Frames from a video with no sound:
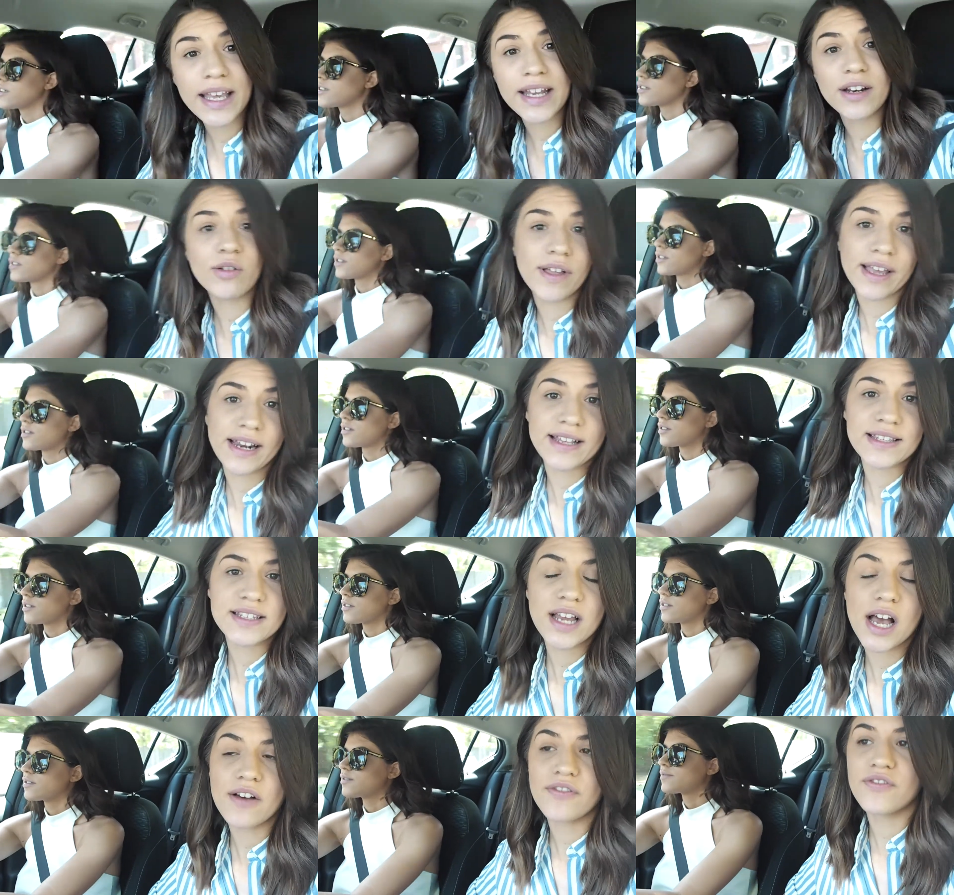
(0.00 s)
Speaker 1: and all that kind of
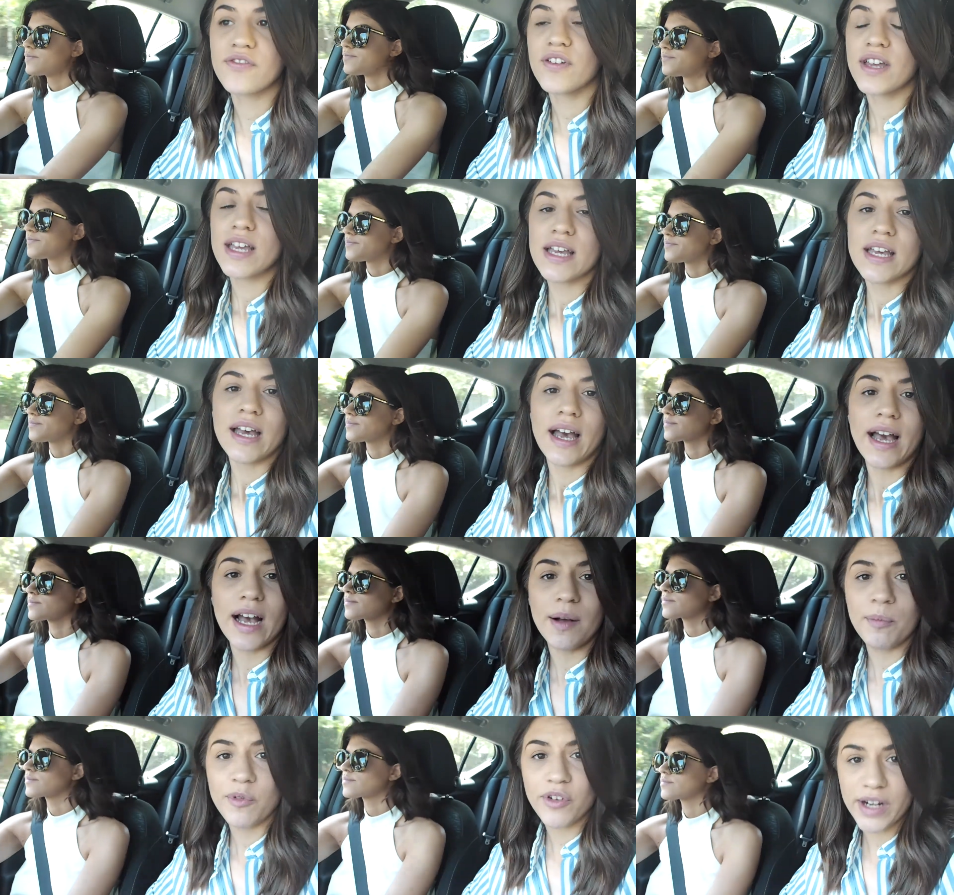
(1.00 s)
stuff.
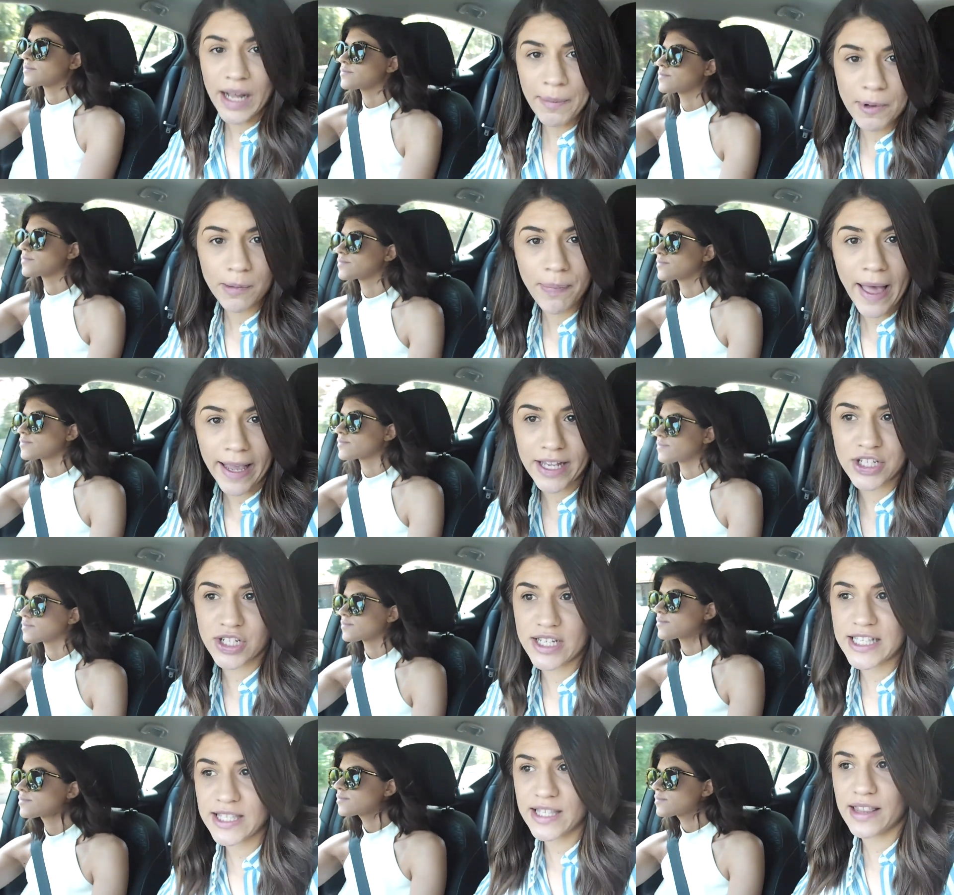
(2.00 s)
We've got a couple of
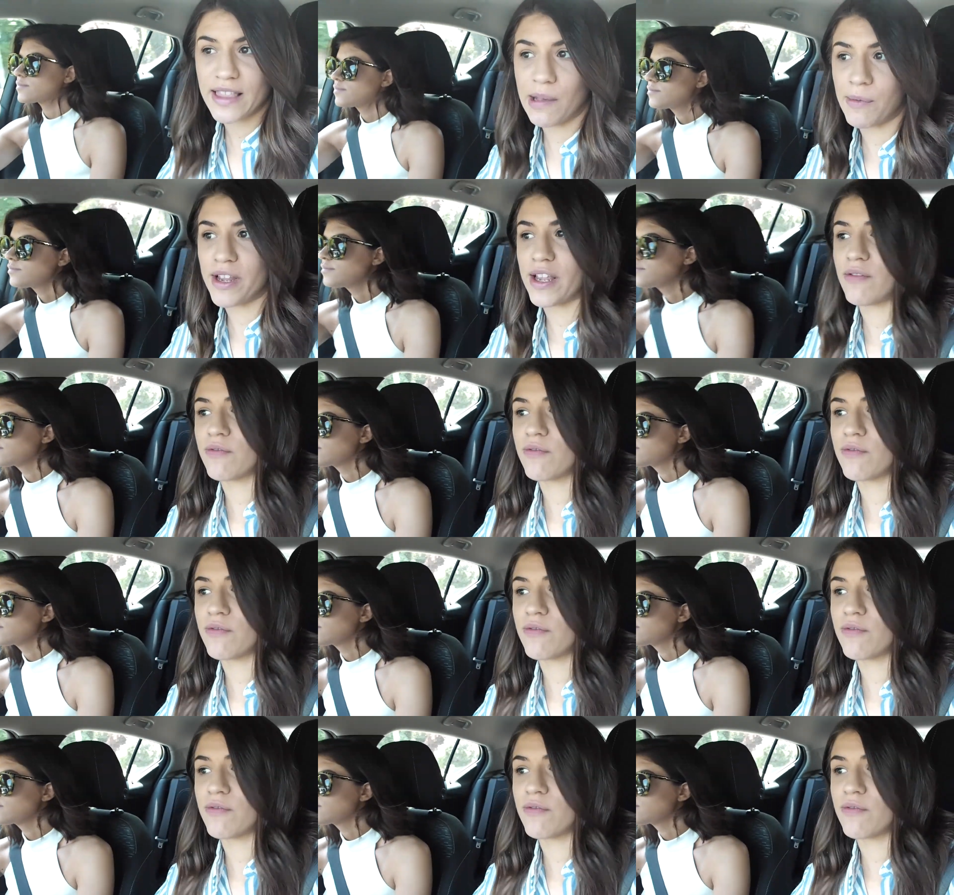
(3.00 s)
packages that we